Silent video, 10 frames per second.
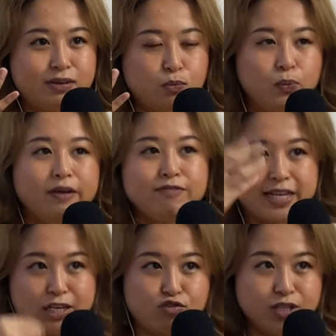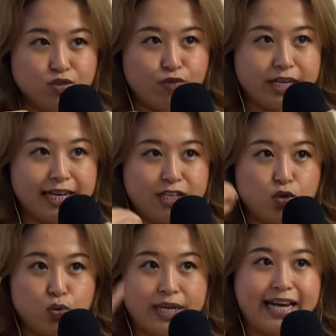with the interest rate that
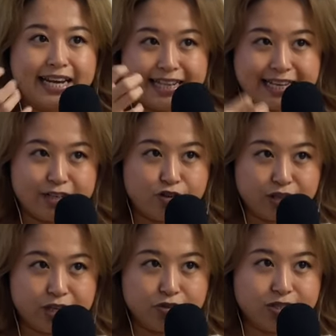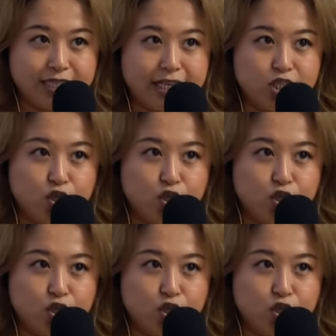you get at an earlier stage,